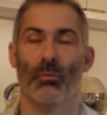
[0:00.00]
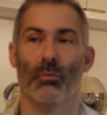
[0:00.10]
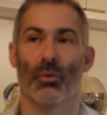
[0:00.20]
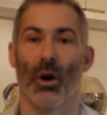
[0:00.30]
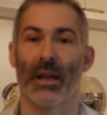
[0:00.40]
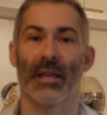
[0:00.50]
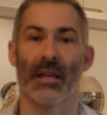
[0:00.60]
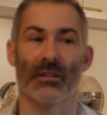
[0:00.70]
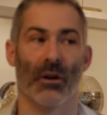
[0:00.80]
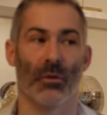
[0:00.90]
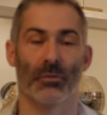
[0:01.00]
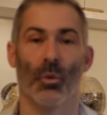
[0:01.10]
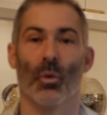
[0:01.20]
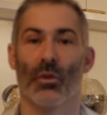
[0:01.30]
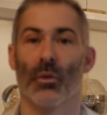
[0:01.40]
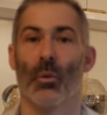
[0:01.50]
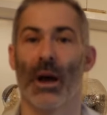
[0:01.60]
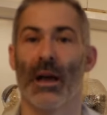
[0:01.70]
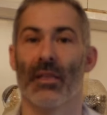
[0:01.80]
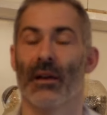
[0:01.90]
bright kid, so I was more than
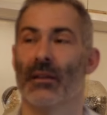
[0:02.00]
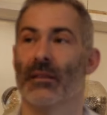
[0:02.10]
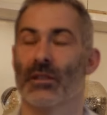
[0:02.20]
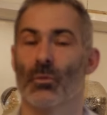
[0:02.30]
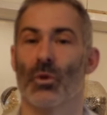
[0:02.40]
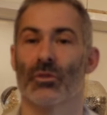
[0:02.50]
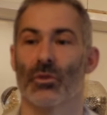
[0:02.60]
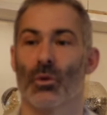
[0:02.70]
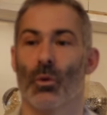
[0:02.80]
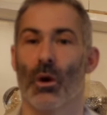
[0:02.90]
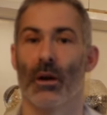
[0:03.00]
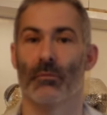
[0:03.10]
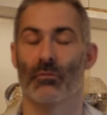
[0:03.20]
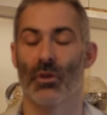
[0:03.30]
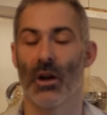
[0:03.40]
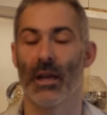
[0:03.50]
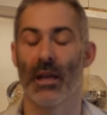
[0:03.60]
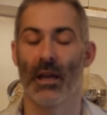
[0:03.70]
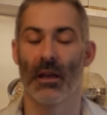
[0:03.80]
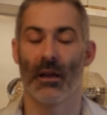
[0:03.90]
aware that this wasn't quite right,
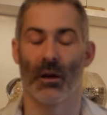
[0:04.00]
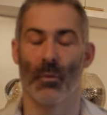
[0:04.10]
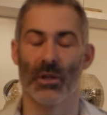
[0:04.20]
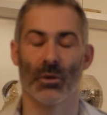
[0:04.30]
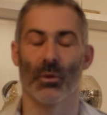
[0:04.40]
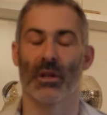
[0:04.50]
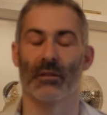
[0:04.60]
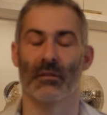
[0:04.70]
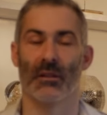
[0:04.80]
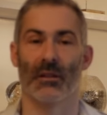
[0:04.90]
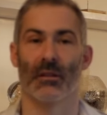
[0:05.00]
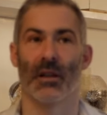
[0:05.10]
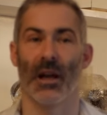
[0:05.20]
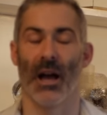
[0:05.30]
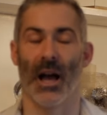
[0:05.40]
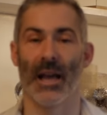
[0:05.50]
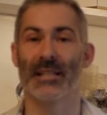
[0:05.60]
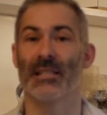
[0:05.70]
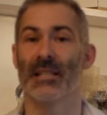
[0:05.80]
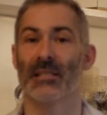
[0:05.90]
and we're talking the
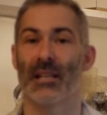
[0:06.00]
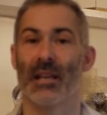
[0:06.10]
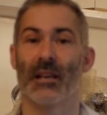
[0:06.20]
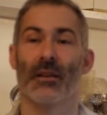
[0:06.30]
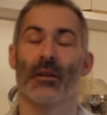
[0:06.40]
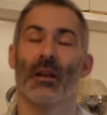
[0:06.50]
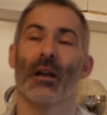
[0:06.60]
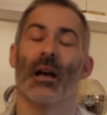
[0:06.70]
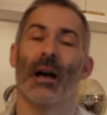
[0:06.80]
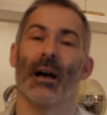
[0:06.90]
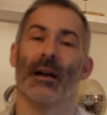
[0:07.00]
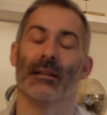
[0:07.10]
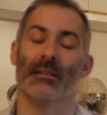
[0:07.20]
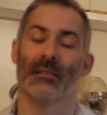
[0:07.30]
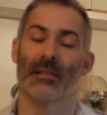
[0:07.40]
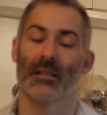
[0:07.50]
80s here, and